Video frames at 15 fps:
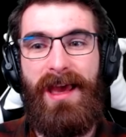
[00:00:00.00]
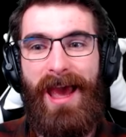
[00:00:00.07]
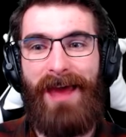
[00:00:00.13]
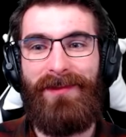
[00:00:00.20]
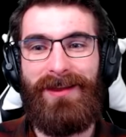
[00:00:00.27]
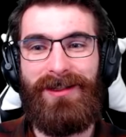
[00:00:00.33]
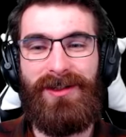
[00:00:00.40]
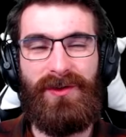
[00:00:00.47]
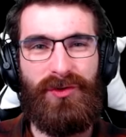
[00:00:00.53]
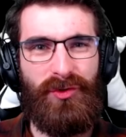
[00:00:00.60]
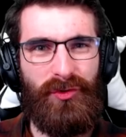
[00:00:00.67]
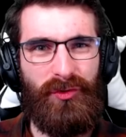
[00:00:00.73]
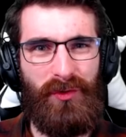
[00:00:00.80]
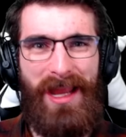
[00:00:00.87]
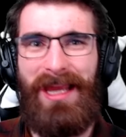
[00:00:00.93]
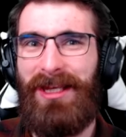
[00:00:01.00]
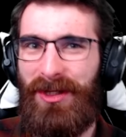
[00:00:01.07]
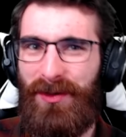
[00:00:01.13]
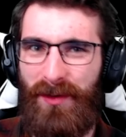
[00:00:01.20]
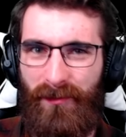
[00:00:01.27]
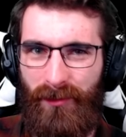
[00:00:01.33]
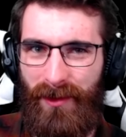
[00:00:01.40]
and they just drain
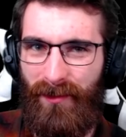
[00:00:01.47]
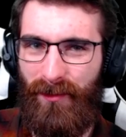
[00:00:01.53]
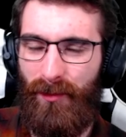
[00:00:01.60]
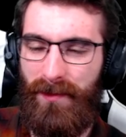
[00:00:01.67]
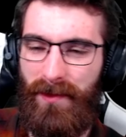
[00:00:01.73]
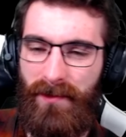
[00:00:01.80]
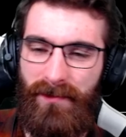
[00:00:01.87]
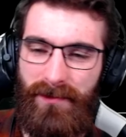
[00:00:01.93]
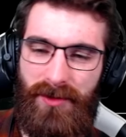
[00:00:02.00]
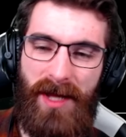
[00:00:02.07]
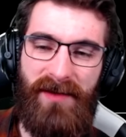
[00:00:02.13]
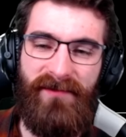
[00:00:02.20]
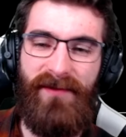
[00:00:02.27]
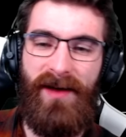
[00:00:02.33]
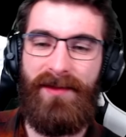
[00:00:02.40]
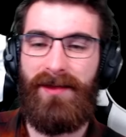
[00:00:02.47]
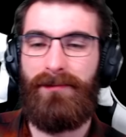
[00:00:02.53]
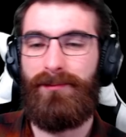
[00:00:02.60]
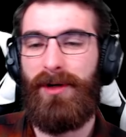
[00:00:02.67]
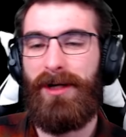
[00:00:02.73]
you of resources trying to fight them.